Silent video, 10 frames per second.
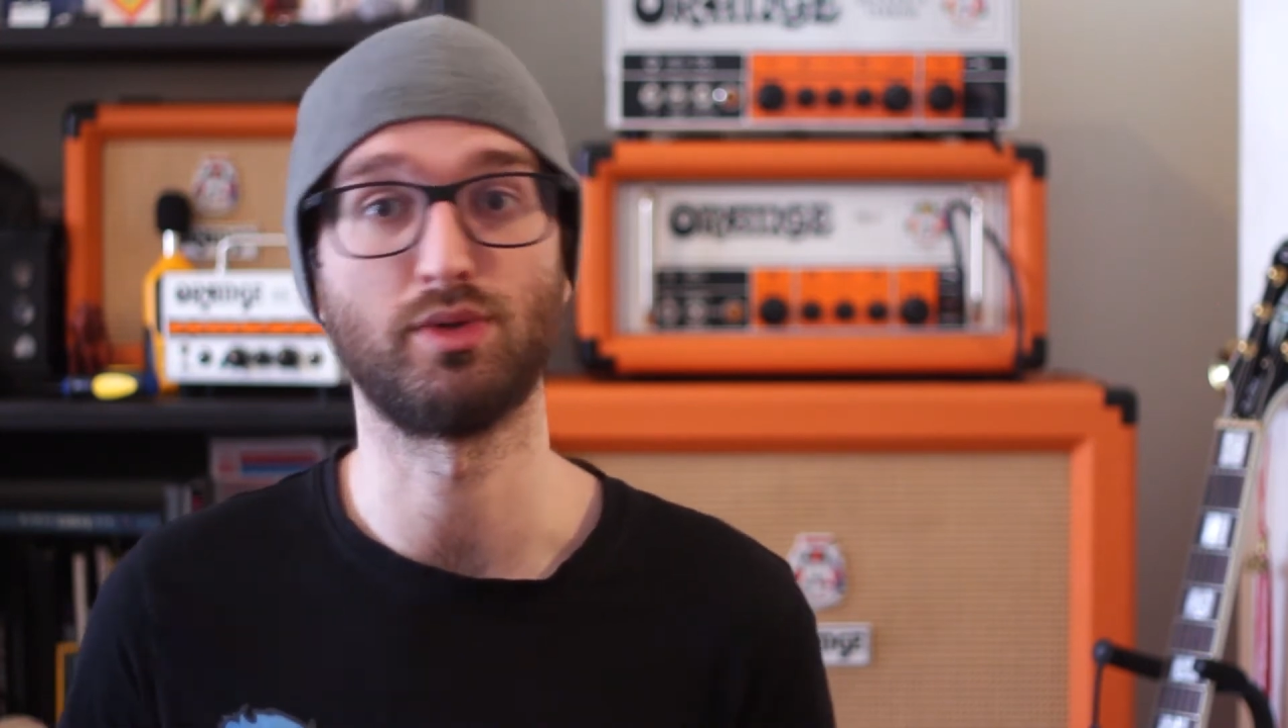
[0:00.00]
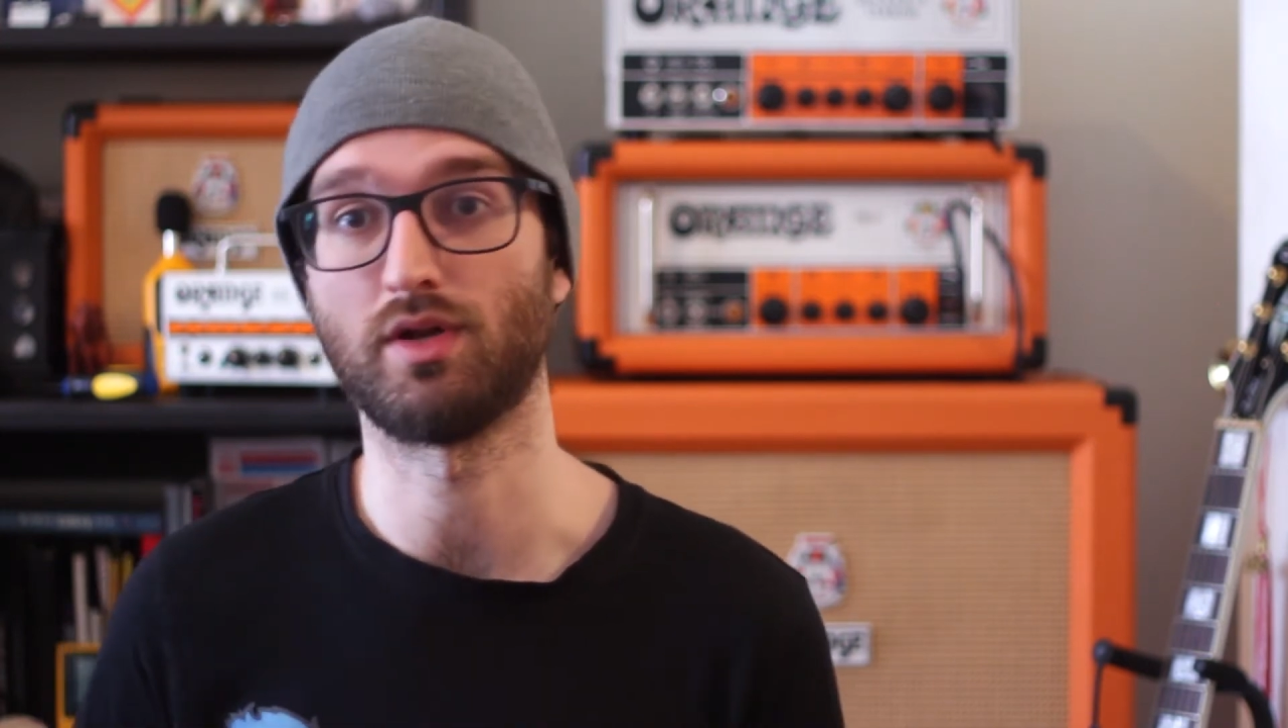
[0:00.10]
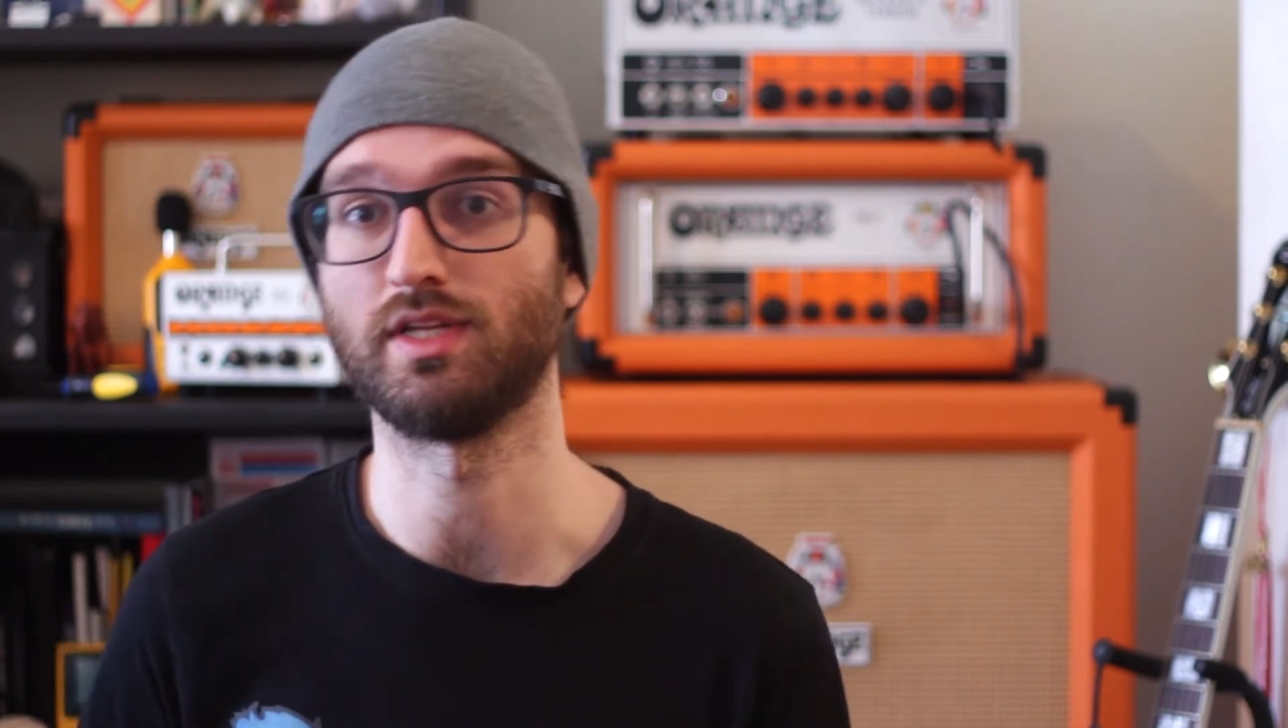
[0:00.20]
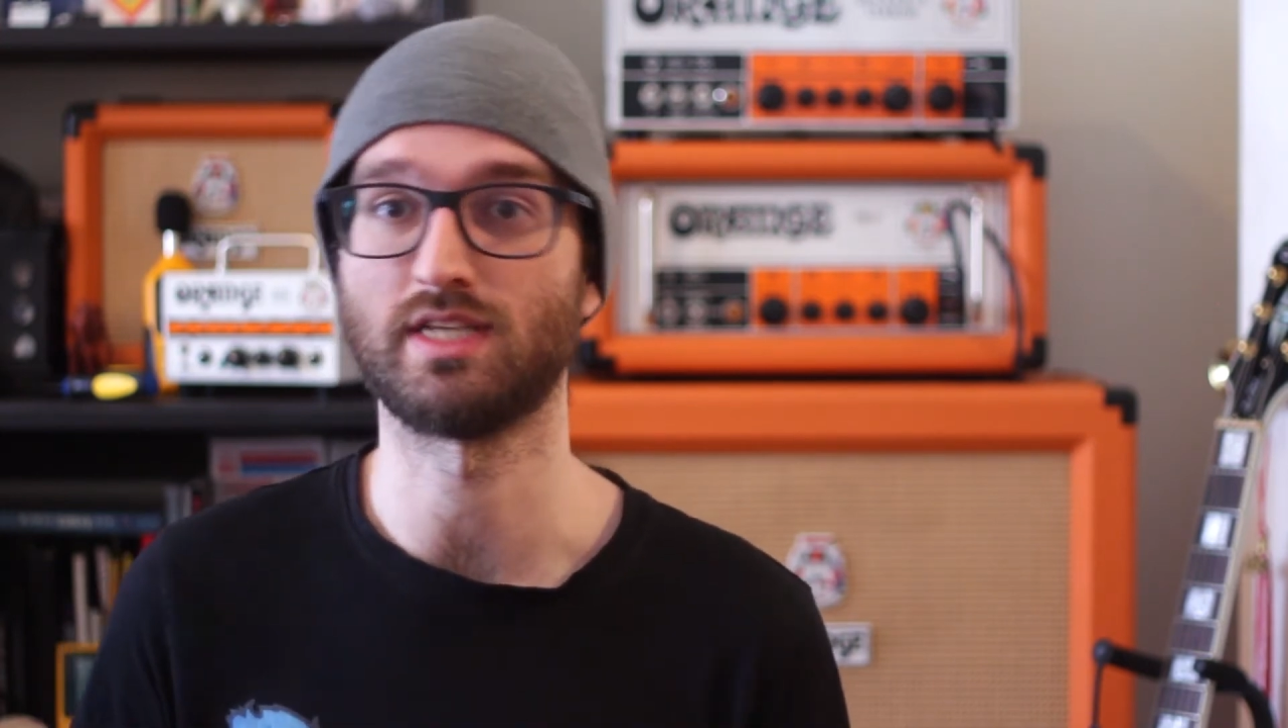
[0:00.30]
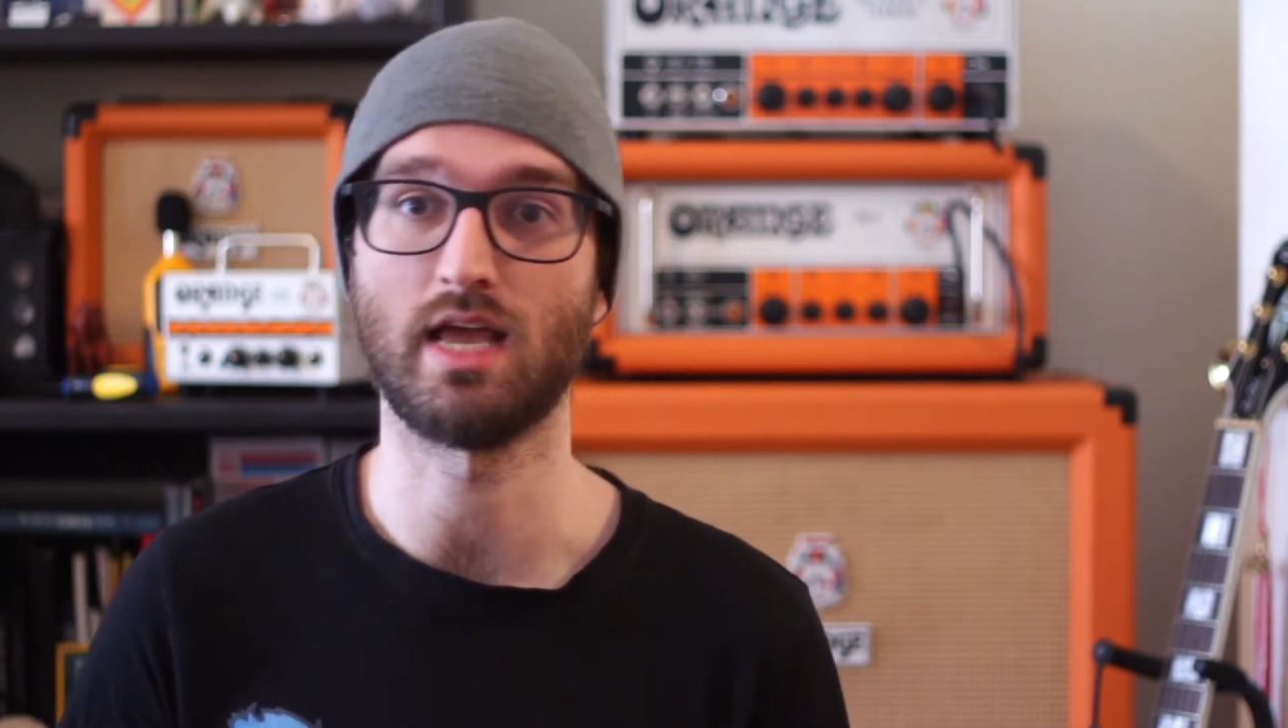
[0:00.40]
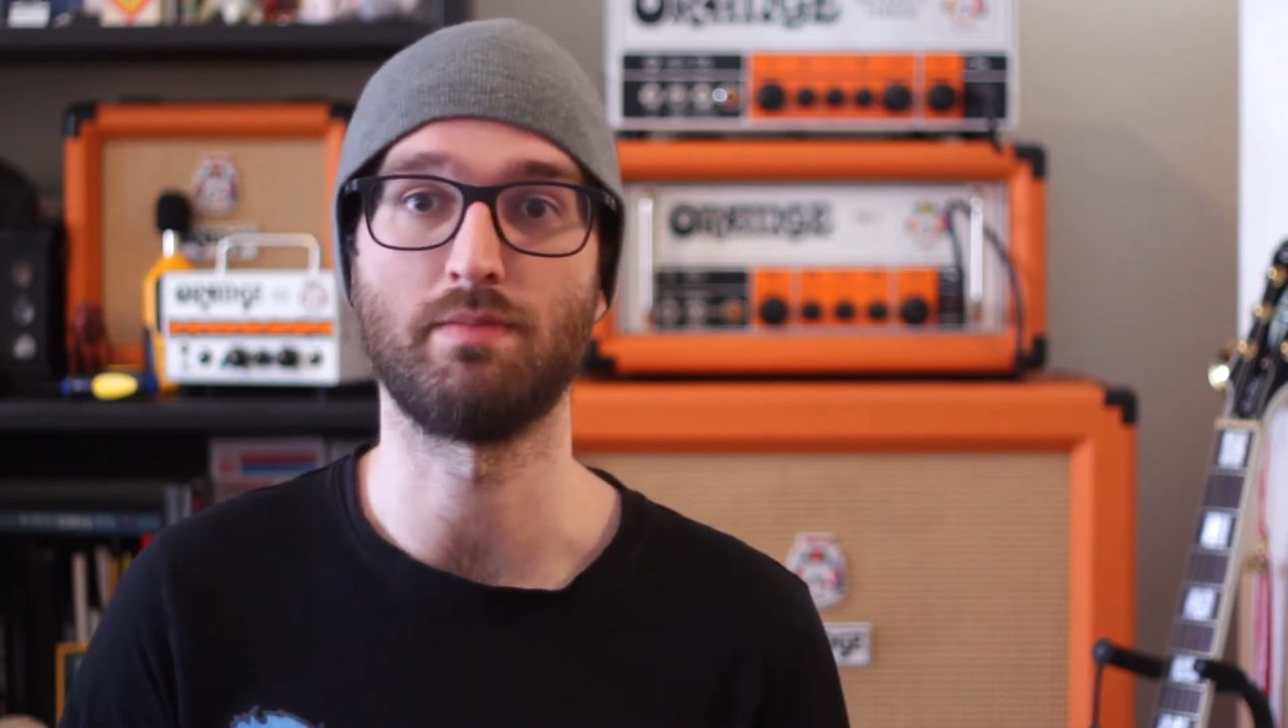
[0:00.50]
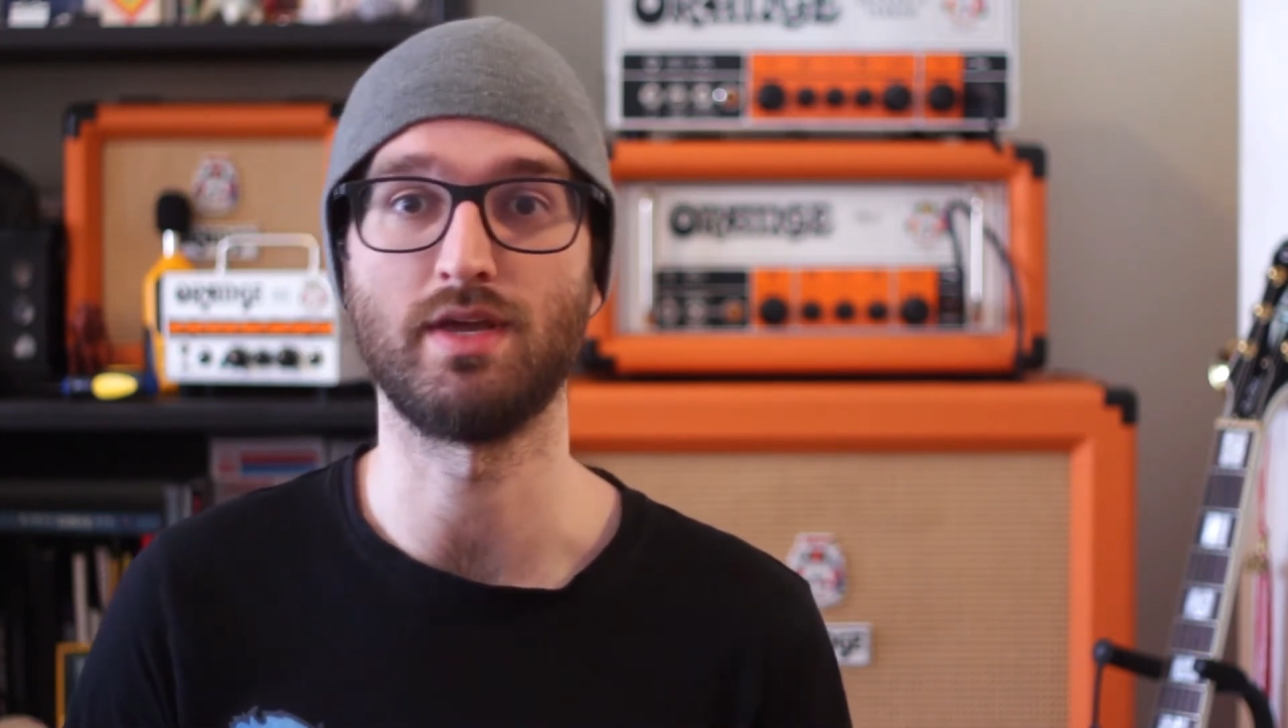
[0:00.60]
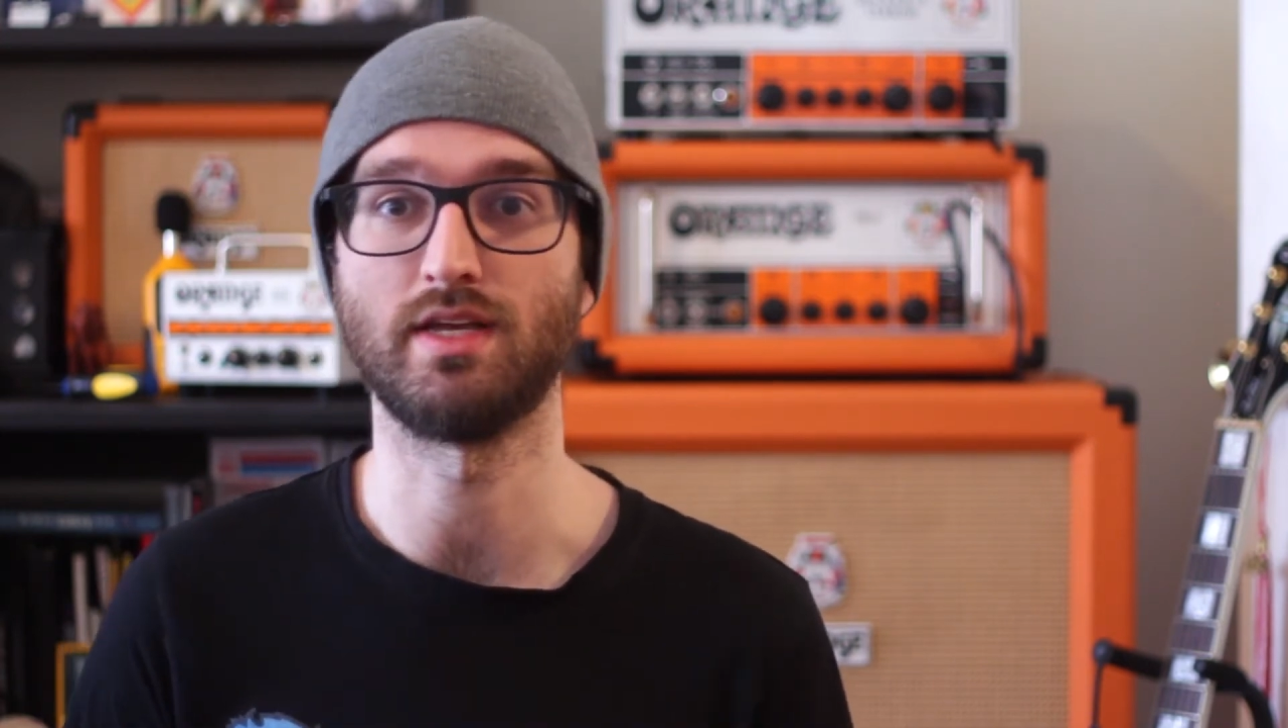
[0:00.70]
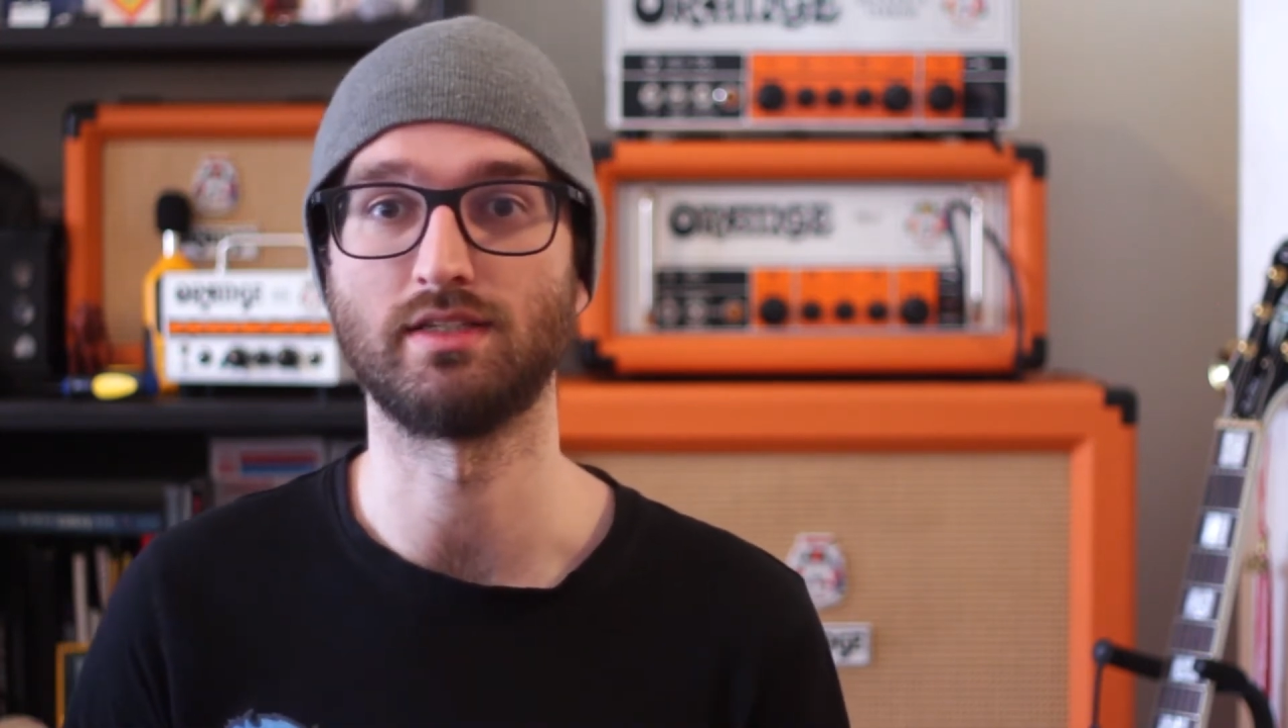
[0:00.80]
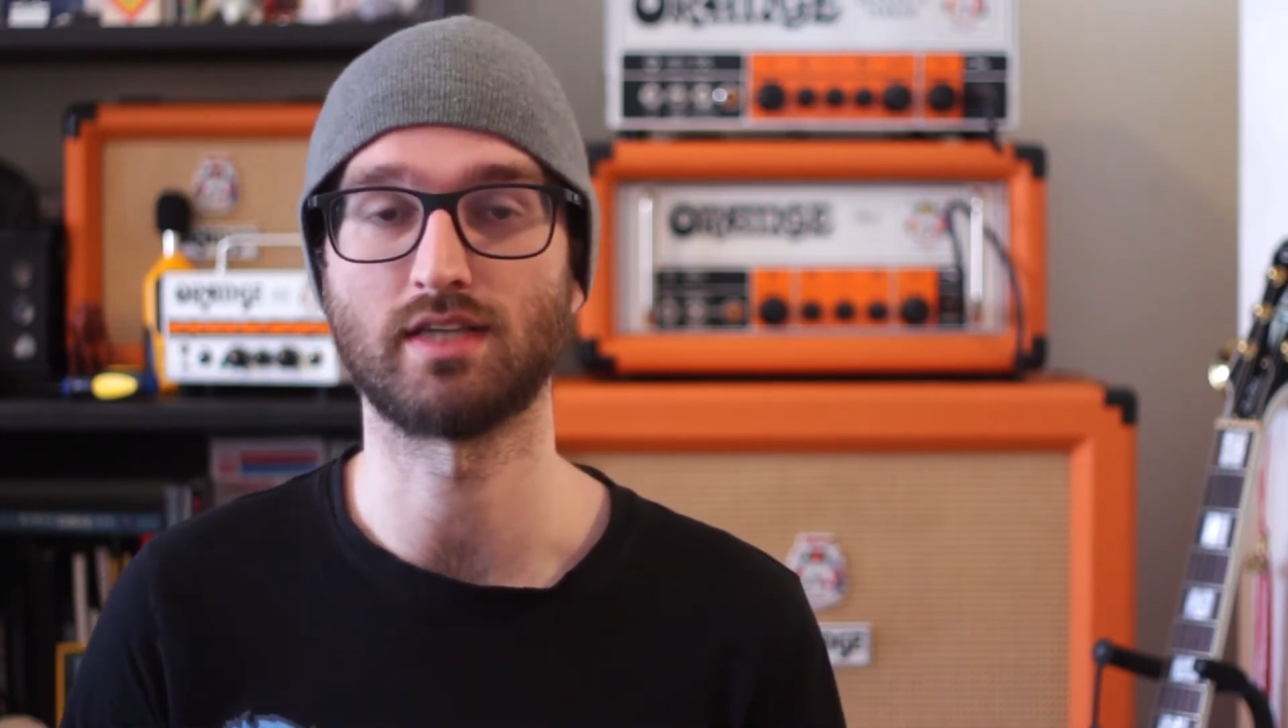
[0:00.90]
all these
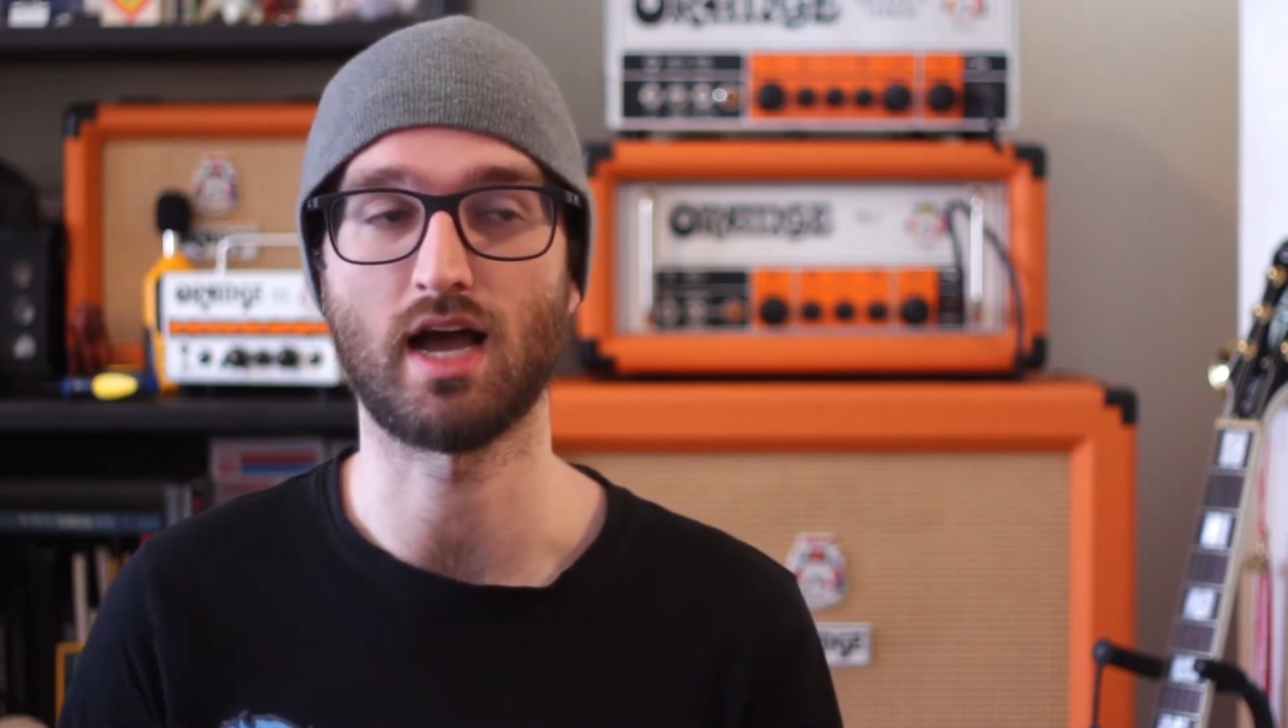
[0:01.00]
ABs,